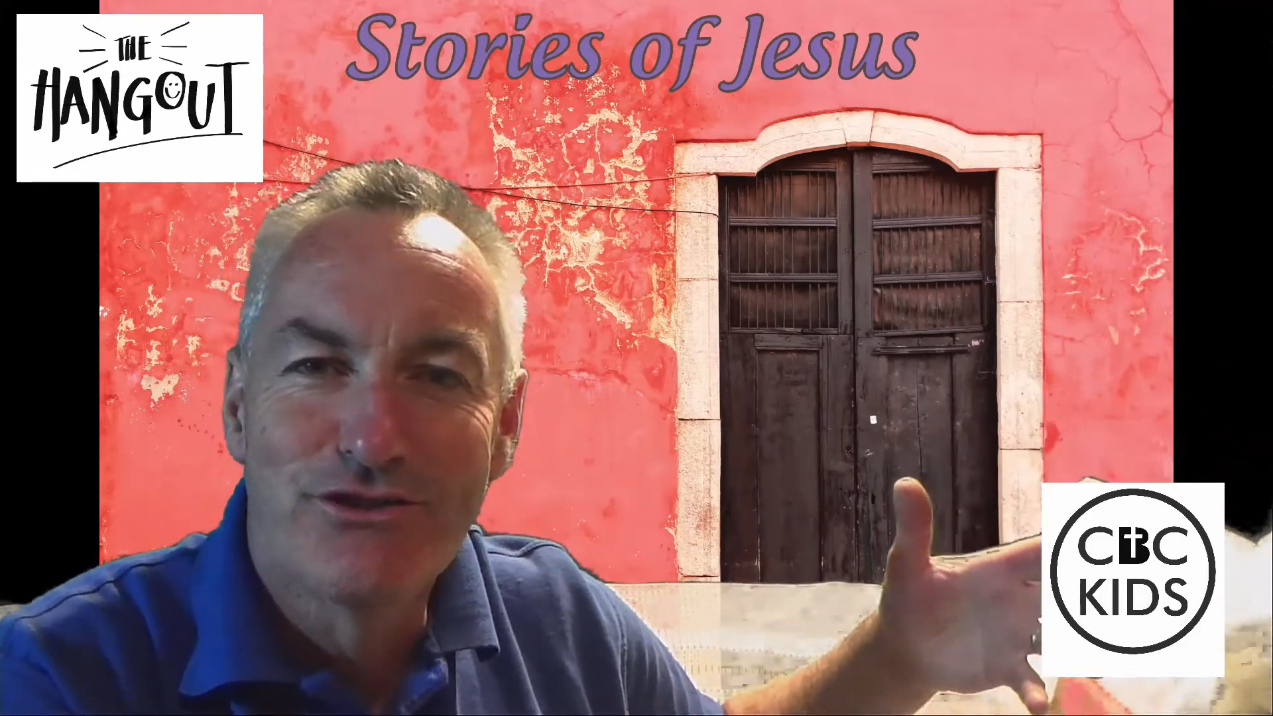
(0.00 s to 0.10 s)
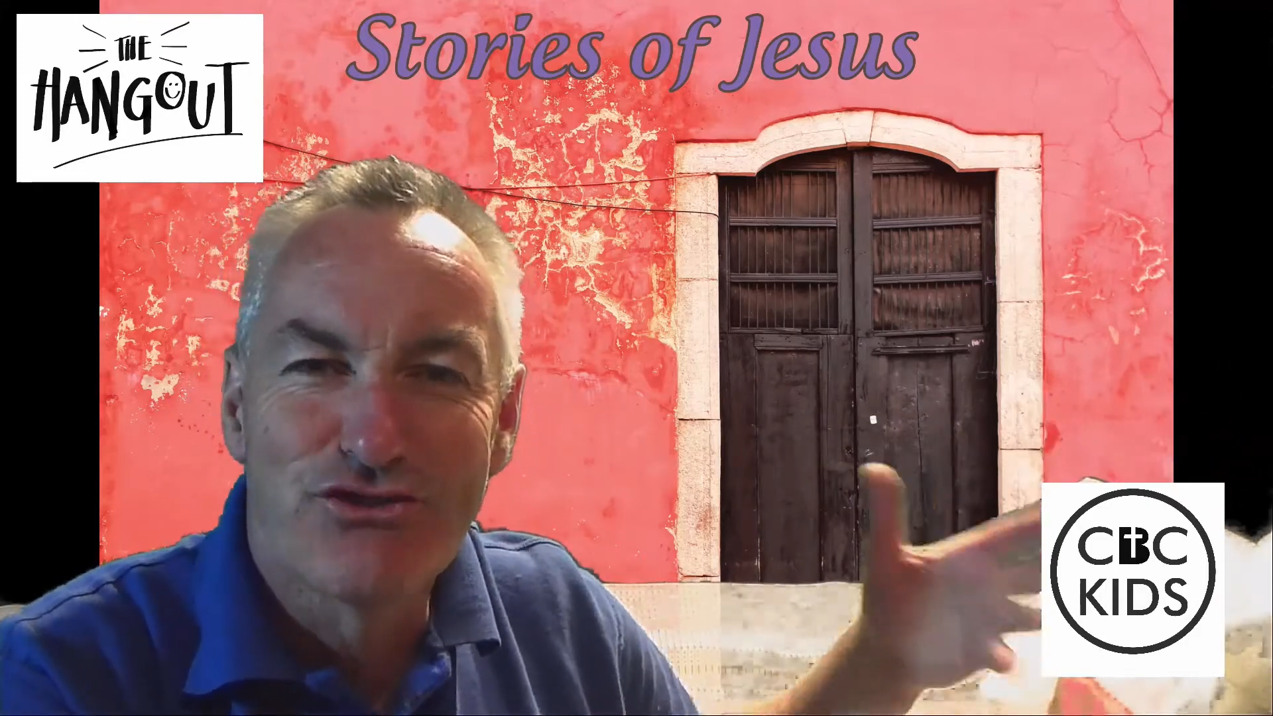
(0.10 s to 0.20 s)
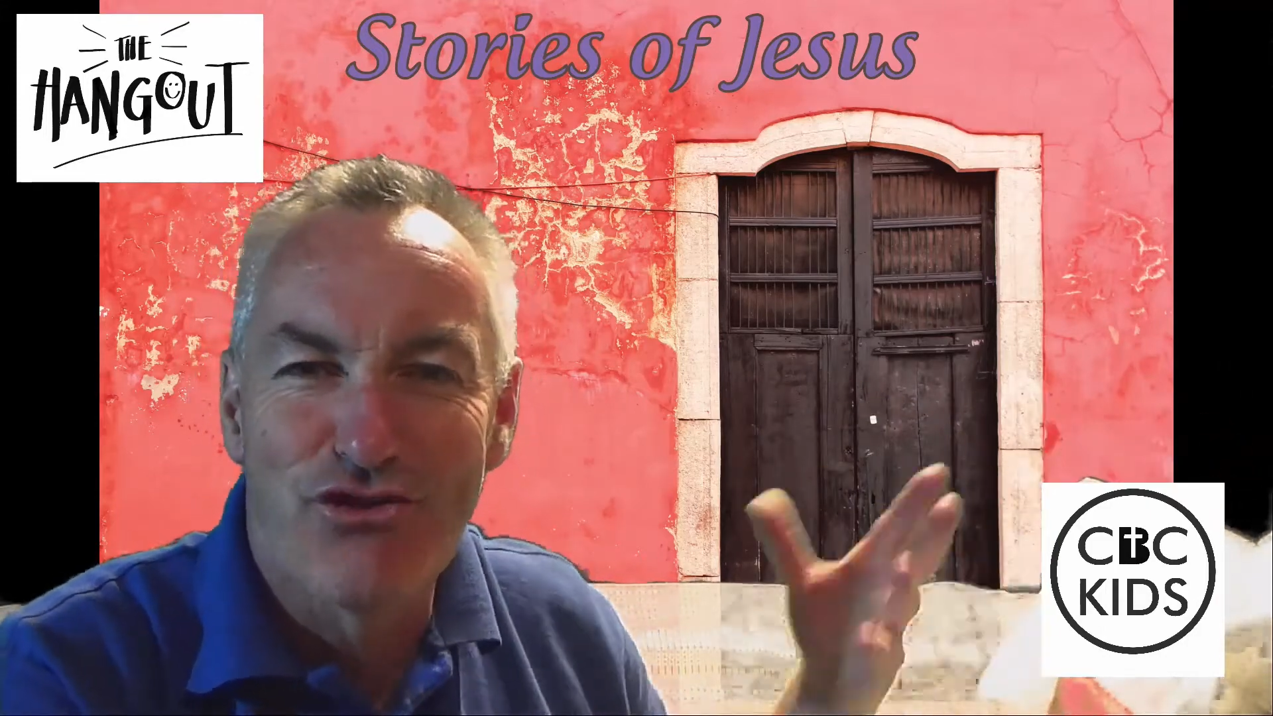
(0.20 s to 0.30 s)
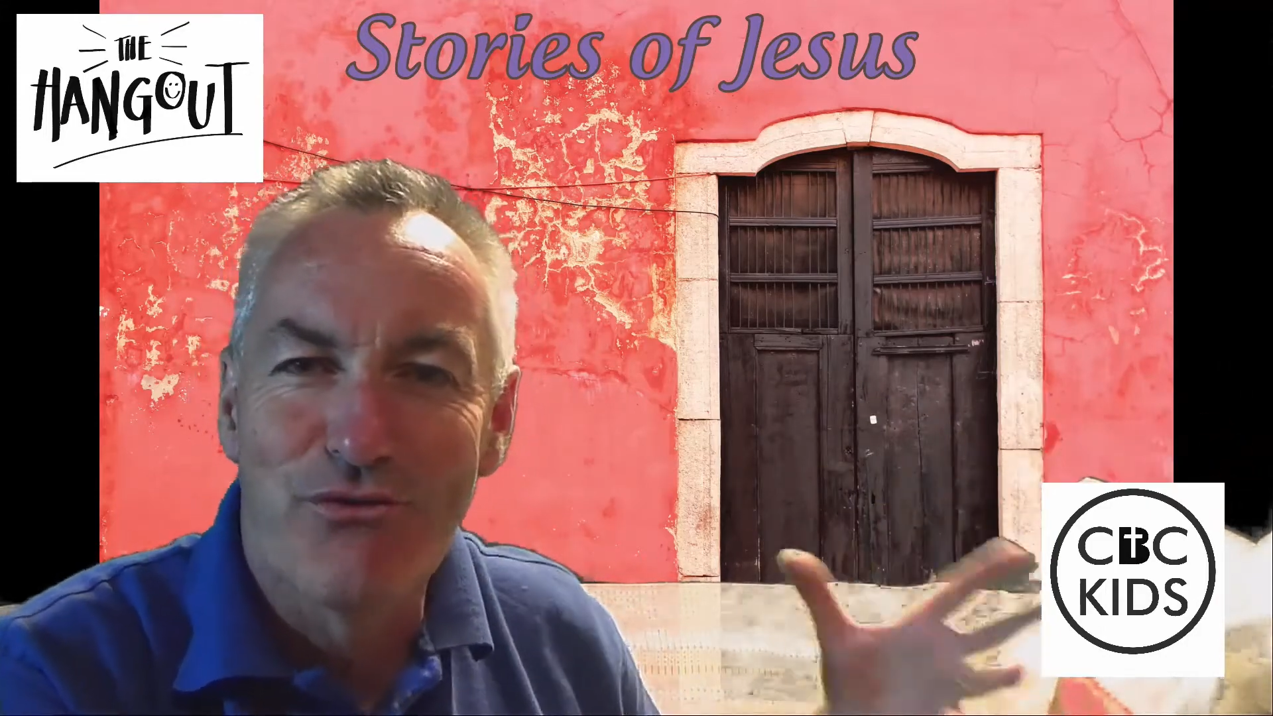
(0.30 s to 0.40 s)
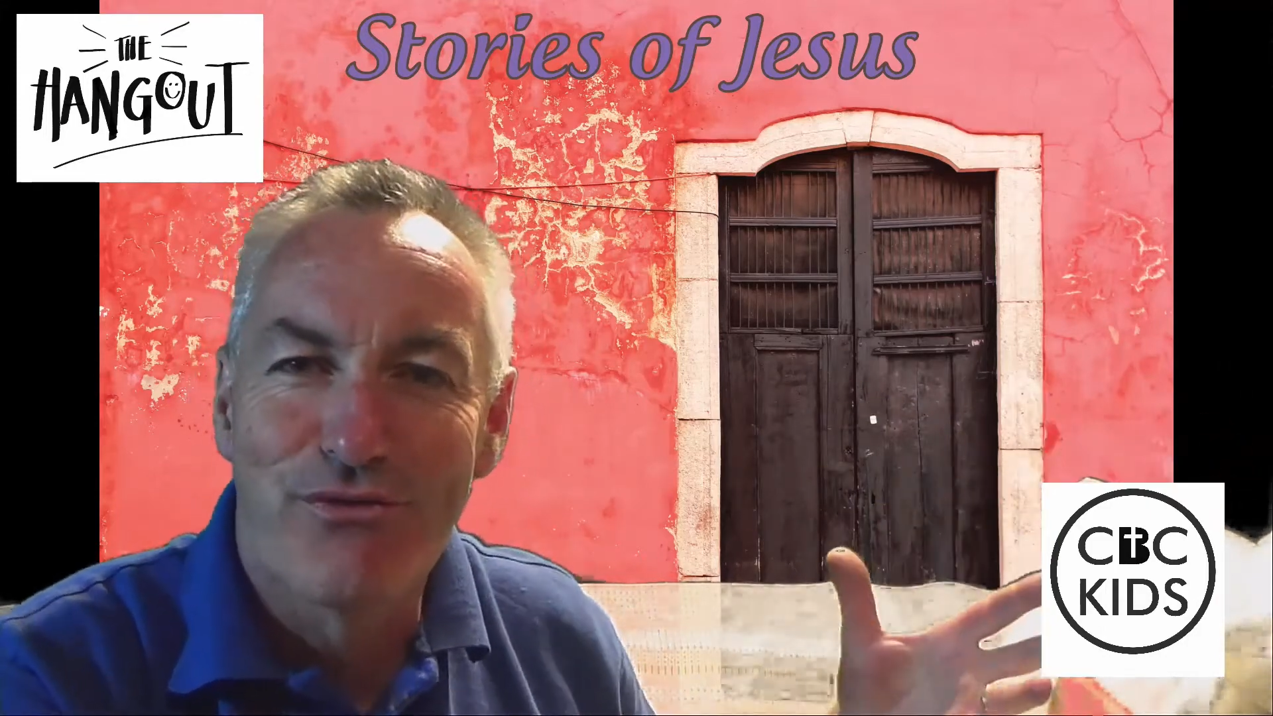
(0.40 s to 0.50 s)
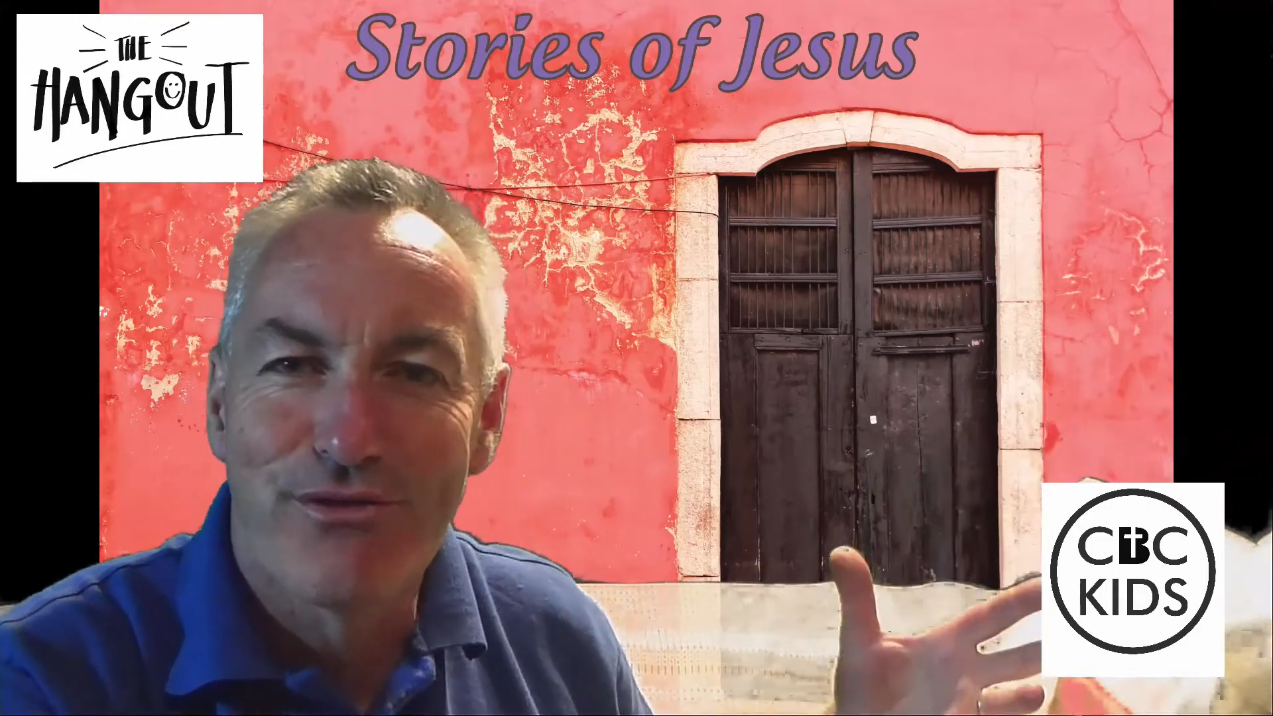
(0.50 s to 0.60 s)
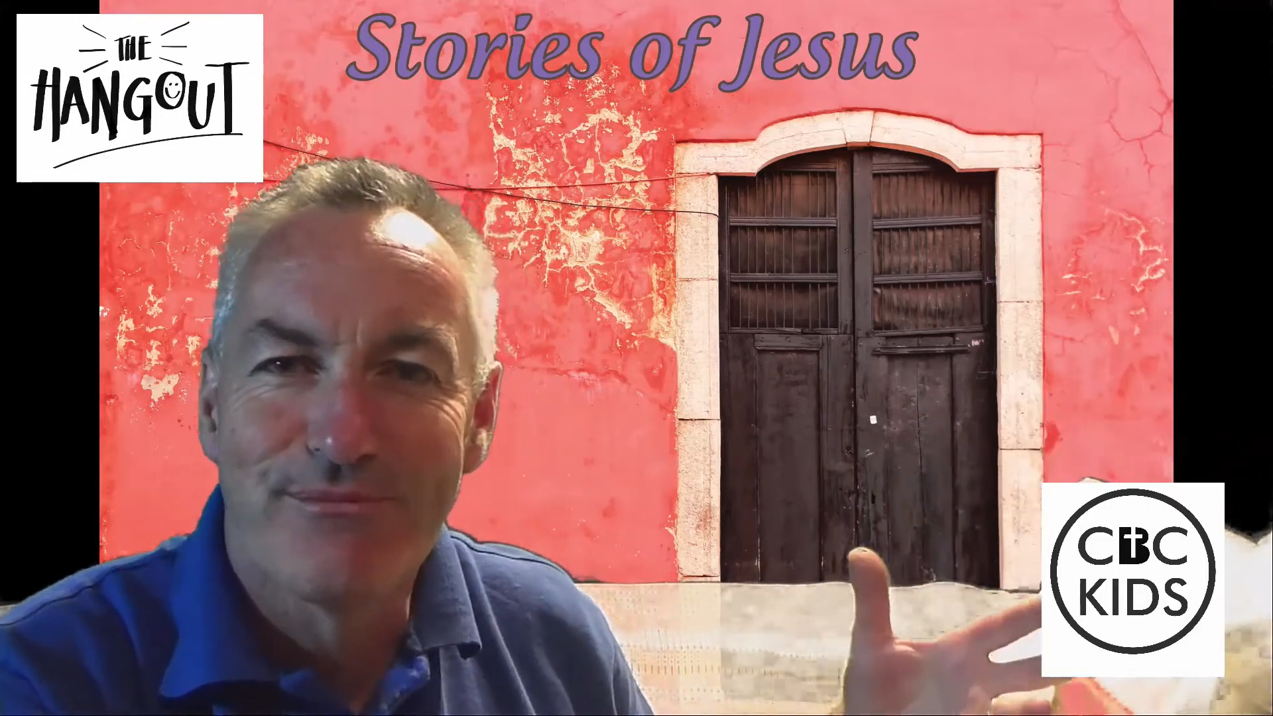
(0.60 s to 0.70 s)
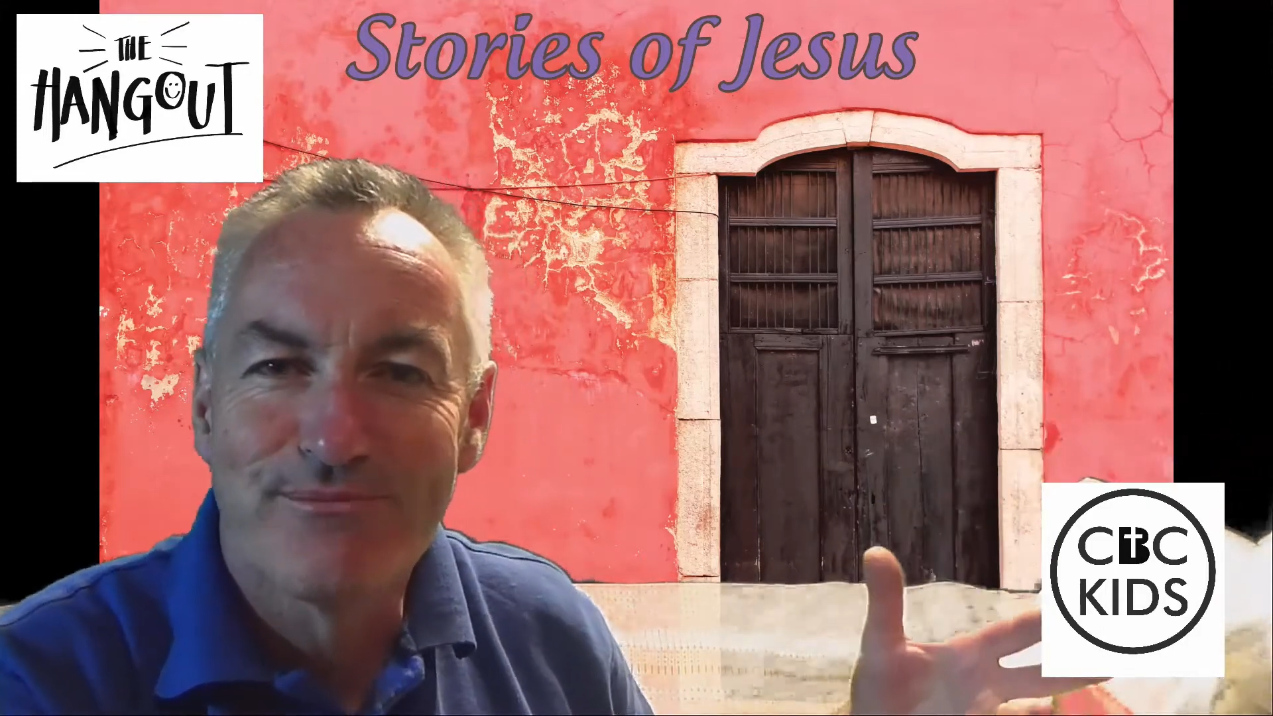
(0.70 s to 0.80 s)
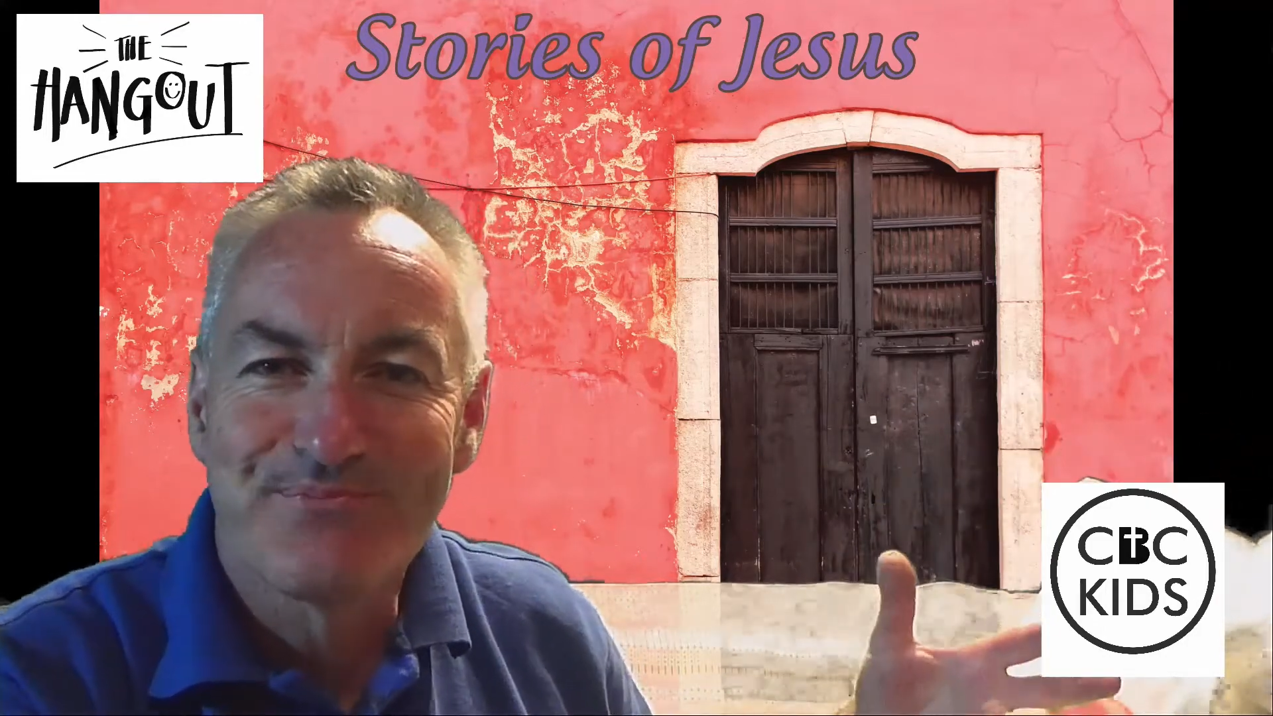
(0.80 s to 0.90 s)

Truth